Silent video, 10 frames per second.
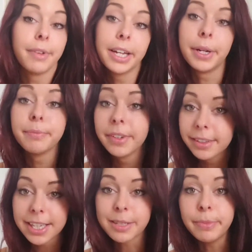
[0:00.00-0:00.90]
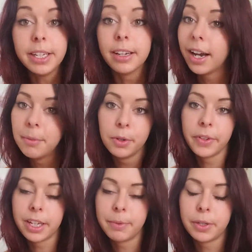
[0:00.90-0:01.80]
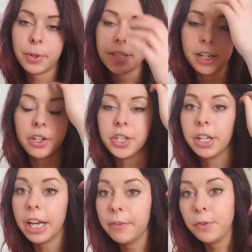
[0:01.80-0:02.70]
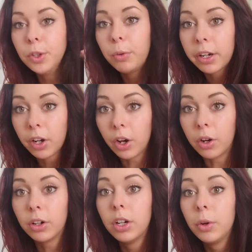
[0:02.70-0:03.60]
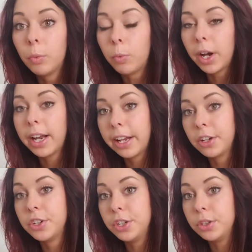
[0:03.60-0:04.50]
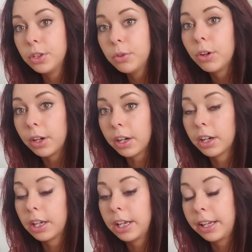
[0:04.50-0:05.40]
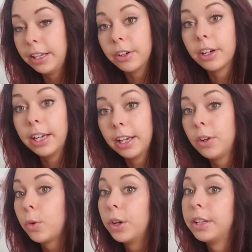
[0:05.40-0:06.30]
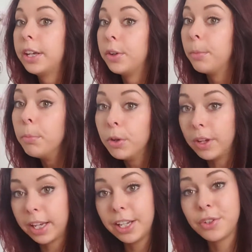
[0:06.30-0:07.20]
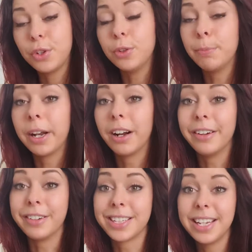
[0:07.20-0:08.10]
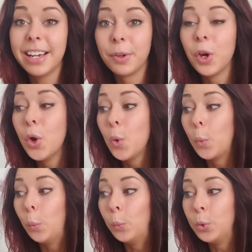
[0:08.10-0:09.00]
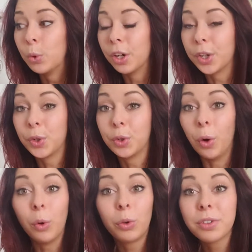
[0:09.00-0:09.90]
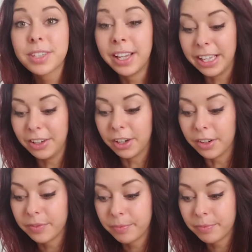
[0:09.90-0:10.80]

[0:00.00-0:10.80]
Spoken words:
anyway, that's me. I'm moving into my Taurus energy. If you want to know what energy you are either in or that you're moving into to better understand your goals, like your